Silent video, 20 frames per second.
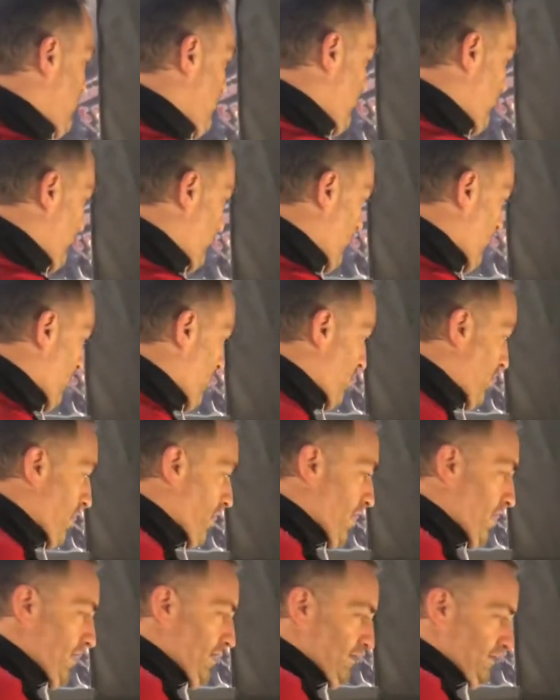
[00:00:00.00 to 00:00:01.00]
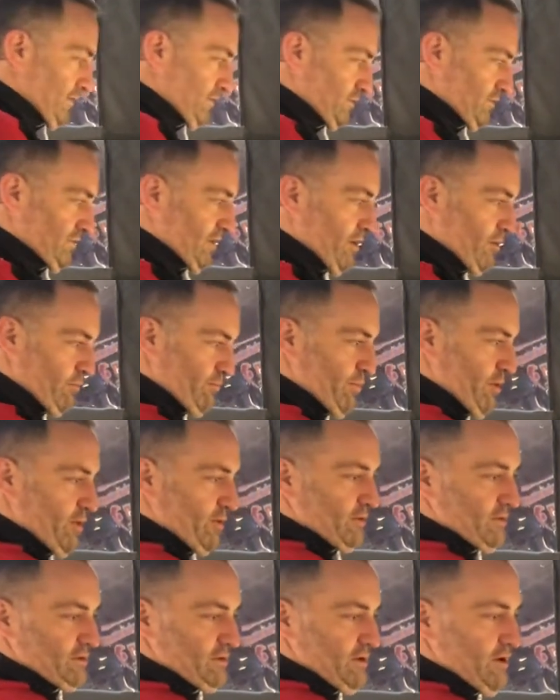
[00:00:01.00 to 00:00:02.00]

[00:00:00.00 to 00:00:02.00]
you've got a little top box